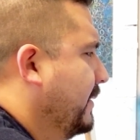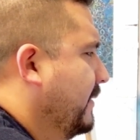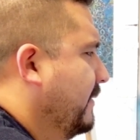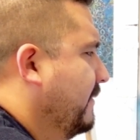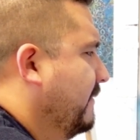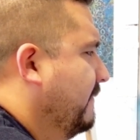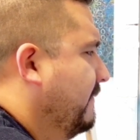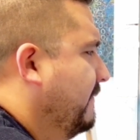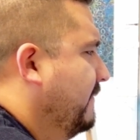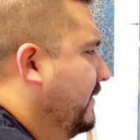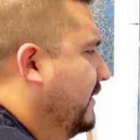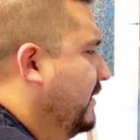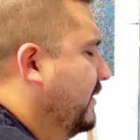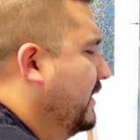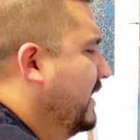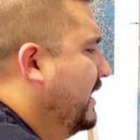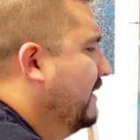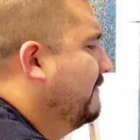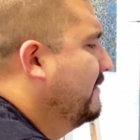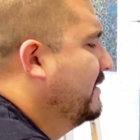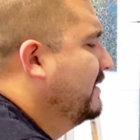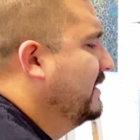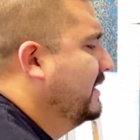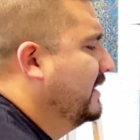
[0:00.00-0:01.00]
figure
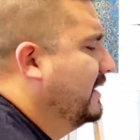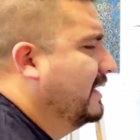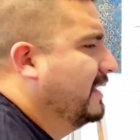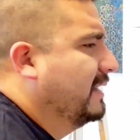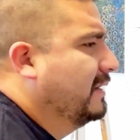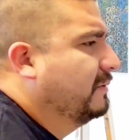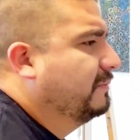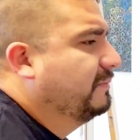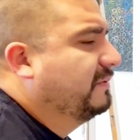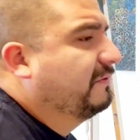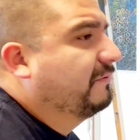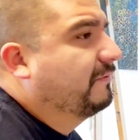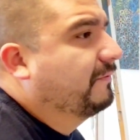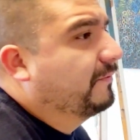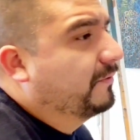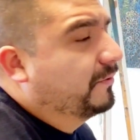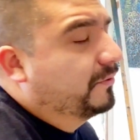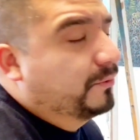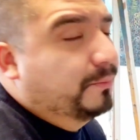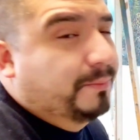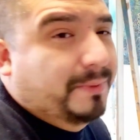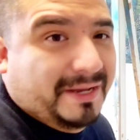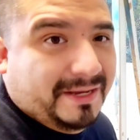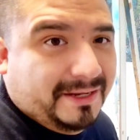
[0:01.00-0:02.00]
everything out before
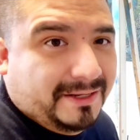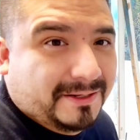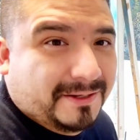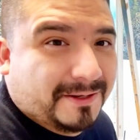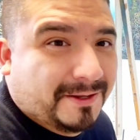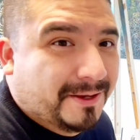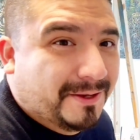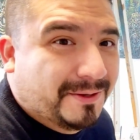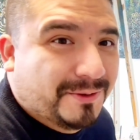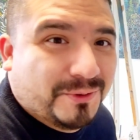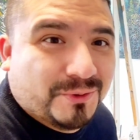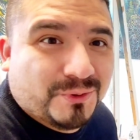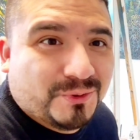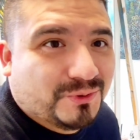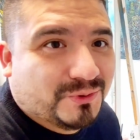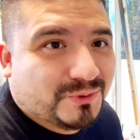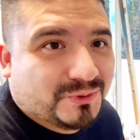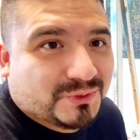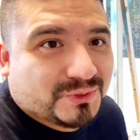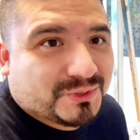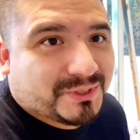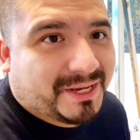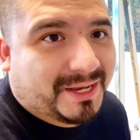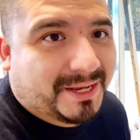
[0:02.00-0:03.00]
you paint. You
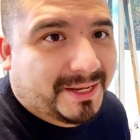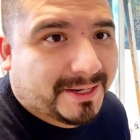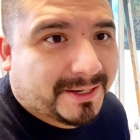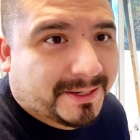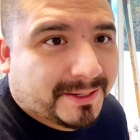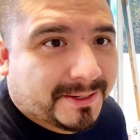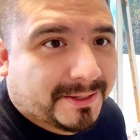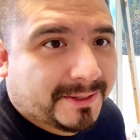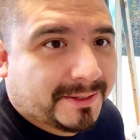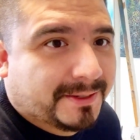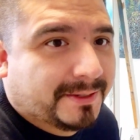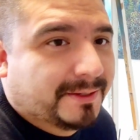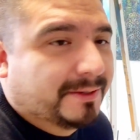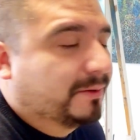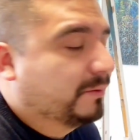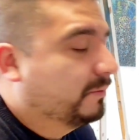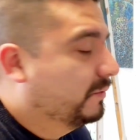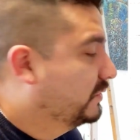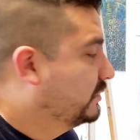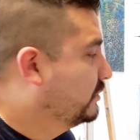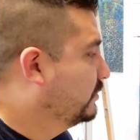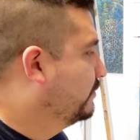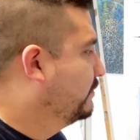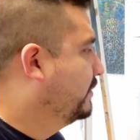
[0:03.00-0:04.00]
just can't.
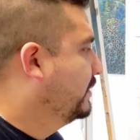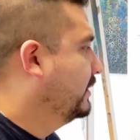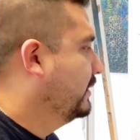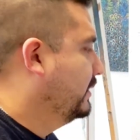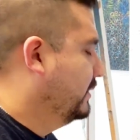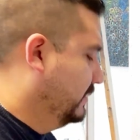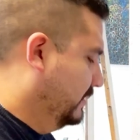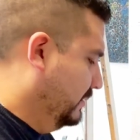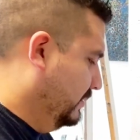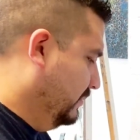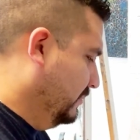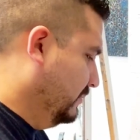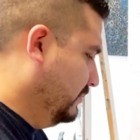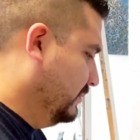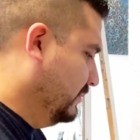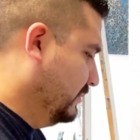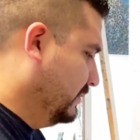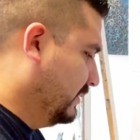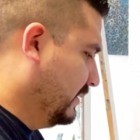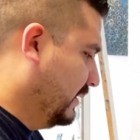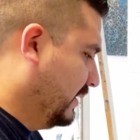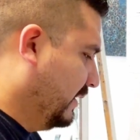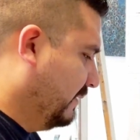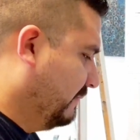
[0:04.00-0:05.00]
When you paint, you
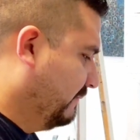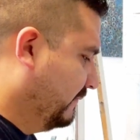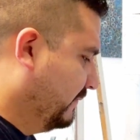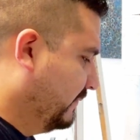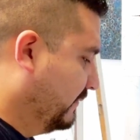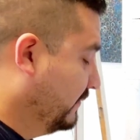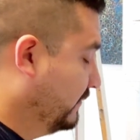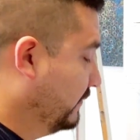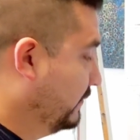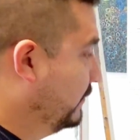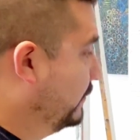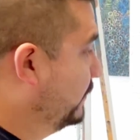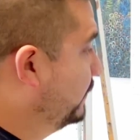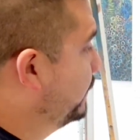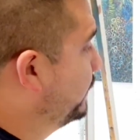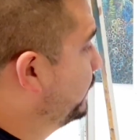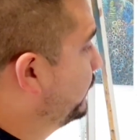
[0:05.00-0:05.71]
just have to